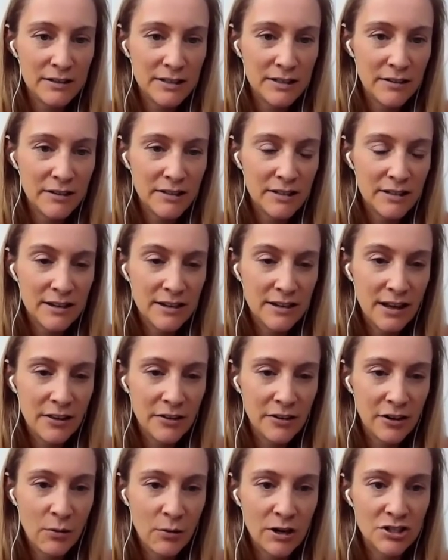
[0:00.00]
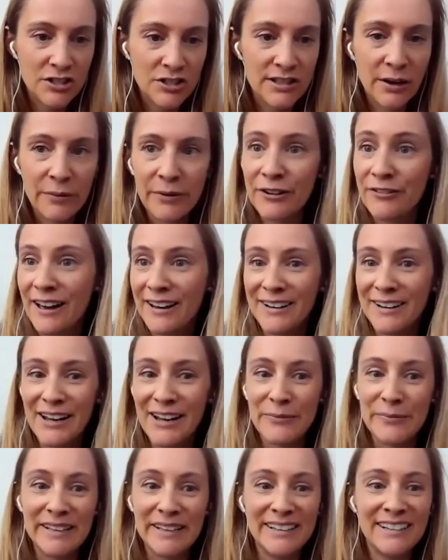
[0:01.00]
Here's another question that we've had
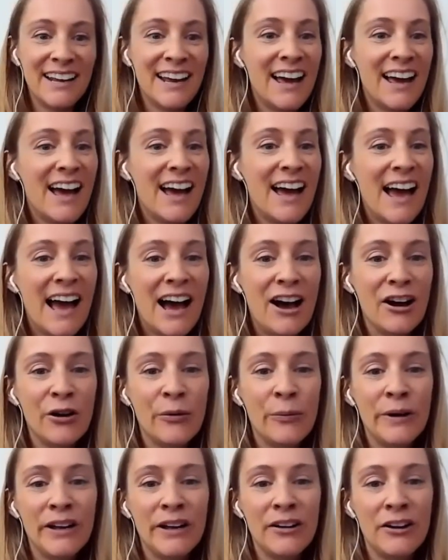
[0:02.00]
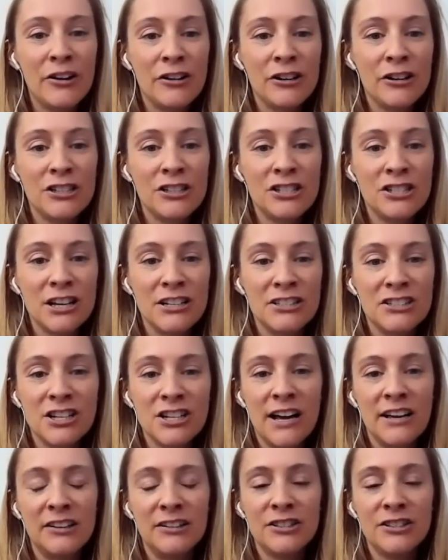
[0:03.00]
come in. How can we encourage a
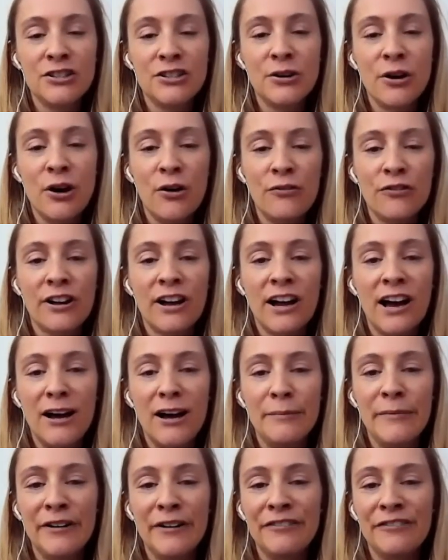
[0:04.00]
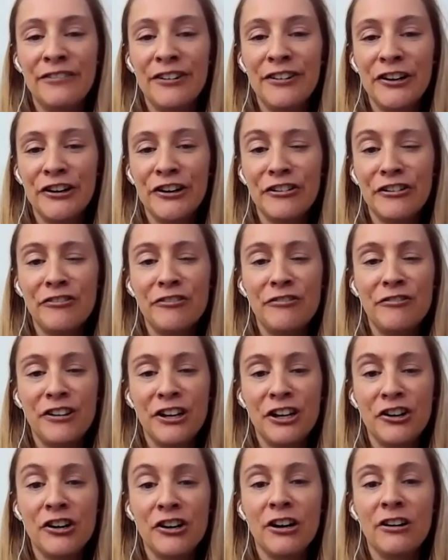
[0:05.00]
child to overcome a
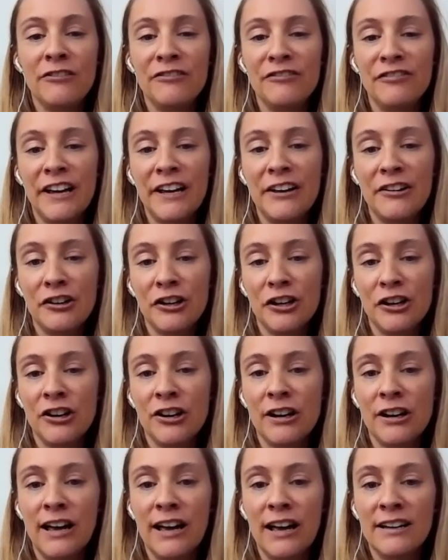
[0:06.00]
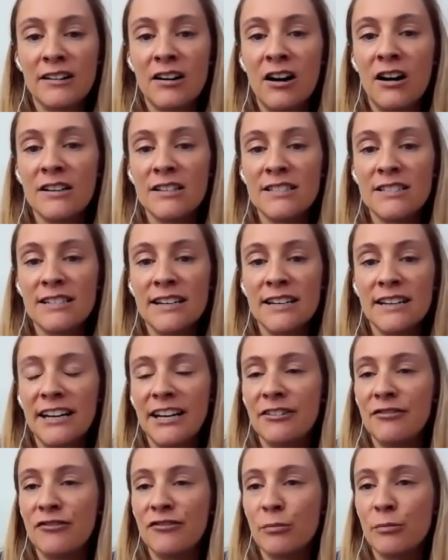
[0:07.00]
fear of failure and constant
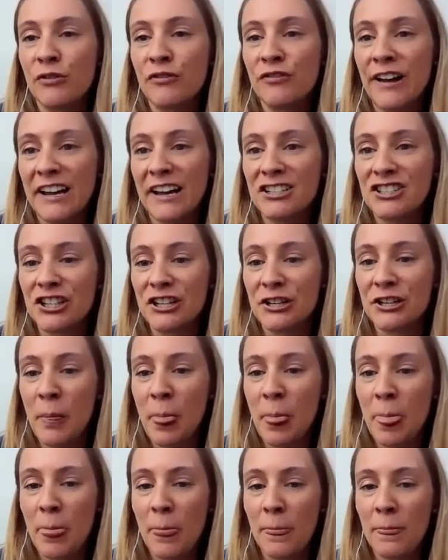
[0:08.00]
need for perfection?